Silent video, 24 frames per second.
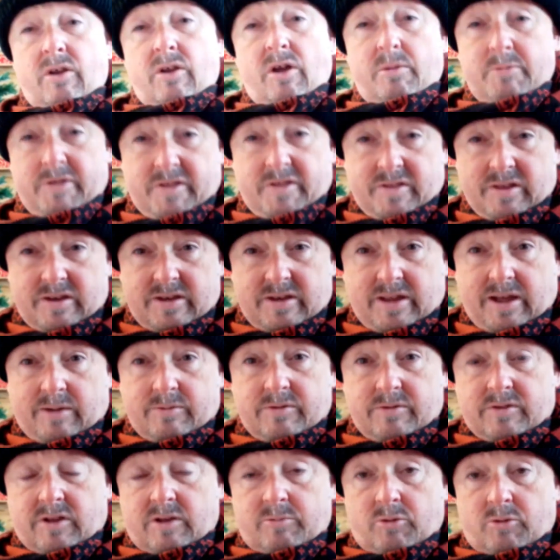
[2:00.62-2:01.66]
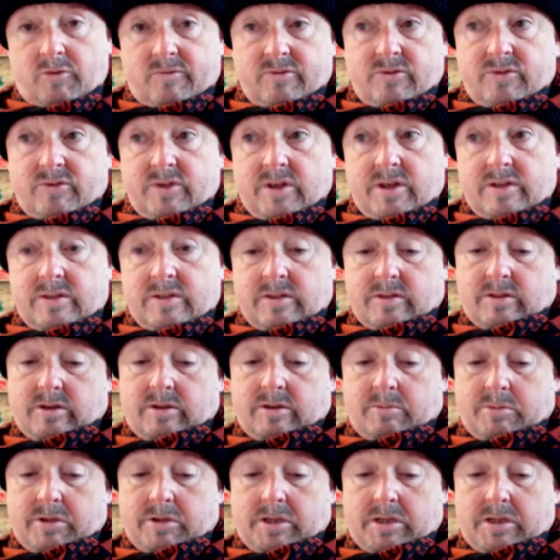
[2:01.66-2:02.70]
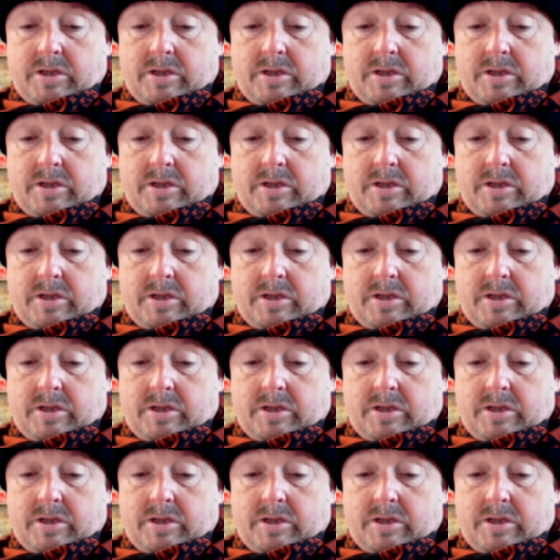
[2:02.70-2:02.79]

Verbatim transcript: lot of me sitting down. It's going to be other things. It's going to be